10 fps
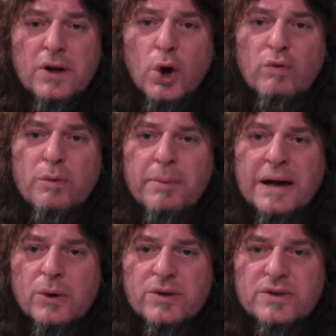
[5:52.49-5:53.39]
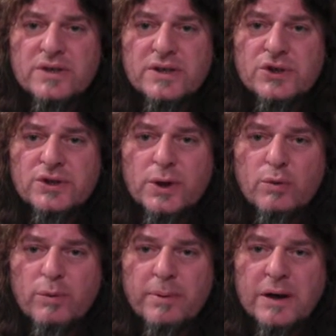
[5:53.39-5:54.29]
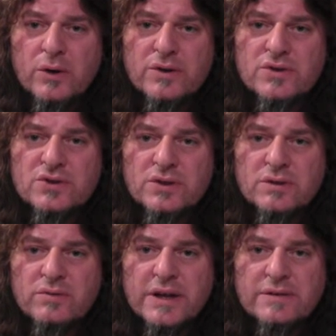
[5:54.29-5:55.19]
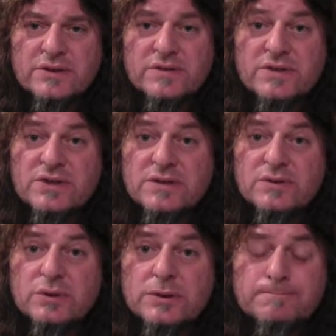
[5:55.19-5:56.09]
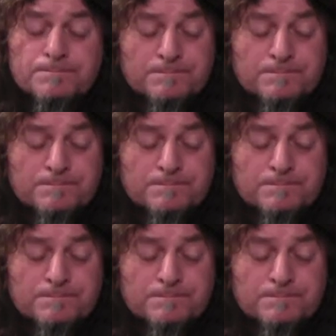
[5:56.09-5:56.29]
overpower the dish and overpower the subtle flavours of the seafood.